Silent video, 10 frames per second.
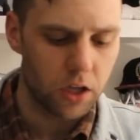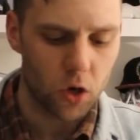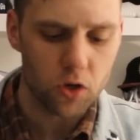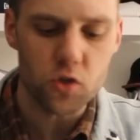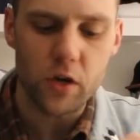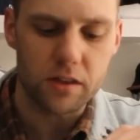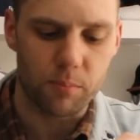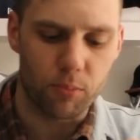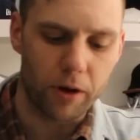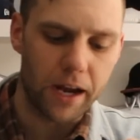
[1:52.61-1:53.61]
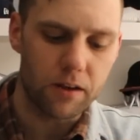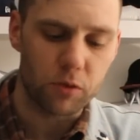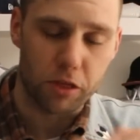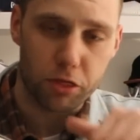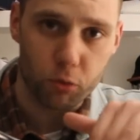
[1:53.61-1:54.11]
You also get the brand
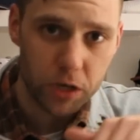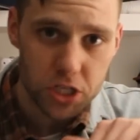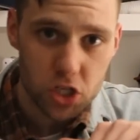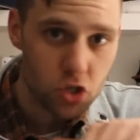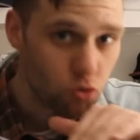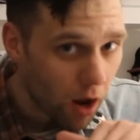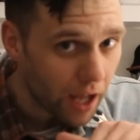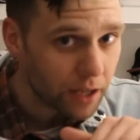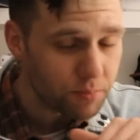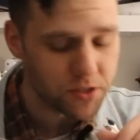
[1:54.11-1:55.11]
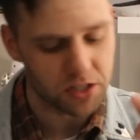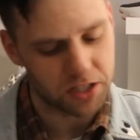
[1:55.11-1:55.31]
with the three stripes.